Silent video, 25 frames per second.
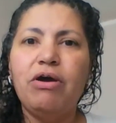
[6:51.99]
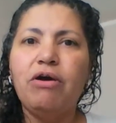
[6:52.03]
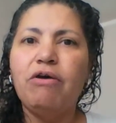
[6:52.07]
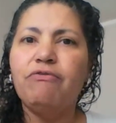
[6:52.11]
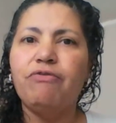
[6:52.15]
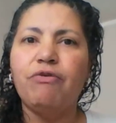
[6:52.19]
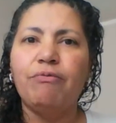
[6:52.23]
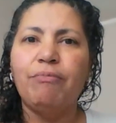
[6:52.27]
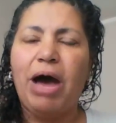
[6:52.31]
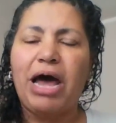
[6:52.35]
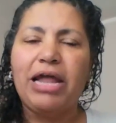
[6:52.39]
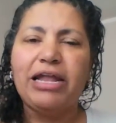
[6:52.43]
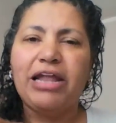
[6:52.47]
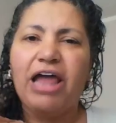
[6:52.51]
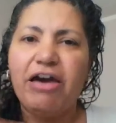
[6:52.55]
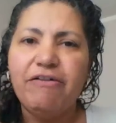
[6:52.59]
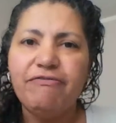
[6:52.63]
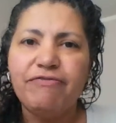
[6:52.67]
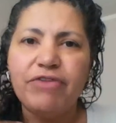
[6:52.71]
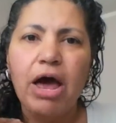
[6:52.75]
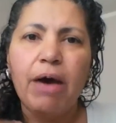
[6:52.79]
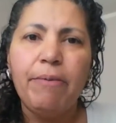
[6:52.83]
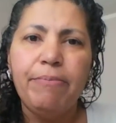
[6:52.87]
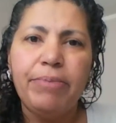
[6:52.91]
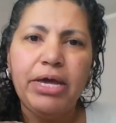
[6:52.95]
for my life
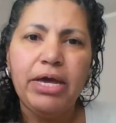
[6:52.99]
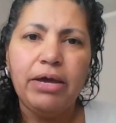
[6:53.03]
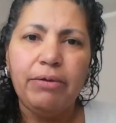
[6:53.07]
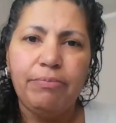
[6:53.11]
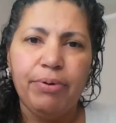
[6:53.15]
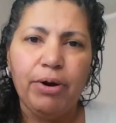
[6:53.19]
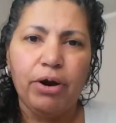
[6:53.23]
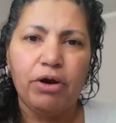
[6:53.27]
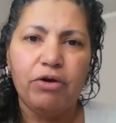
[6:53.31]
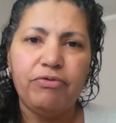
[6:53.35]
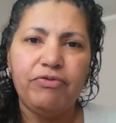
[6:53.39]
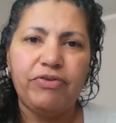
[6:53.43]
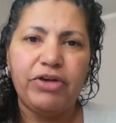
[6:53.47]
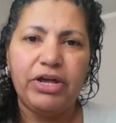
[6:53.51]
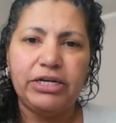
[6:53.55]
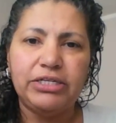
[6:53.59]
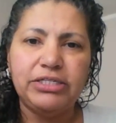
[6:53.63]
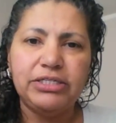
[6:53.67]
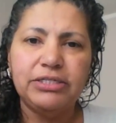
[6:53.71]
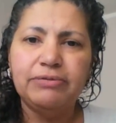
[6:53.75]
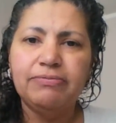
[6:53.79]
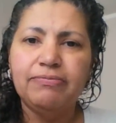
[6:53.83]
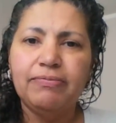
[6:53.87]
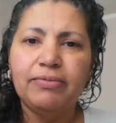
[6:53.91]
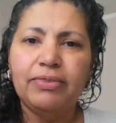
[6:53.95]
not being perfect.
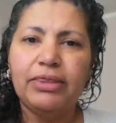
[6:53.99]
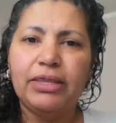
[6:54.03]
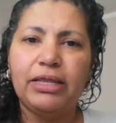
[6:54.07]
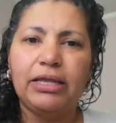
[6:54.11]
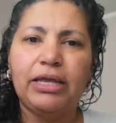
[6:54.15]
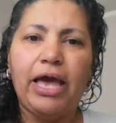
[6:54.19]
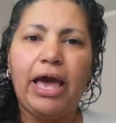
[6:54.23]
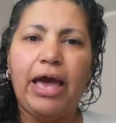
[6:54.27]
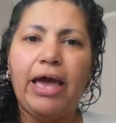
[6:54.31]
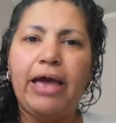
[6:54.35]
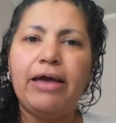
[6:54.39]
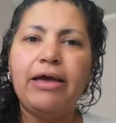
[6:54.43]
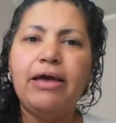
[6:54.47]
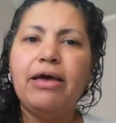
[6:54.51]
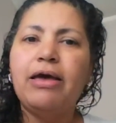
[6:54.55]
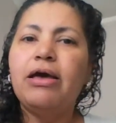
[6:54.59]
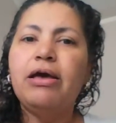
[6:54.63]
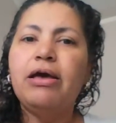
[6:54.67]
Okay.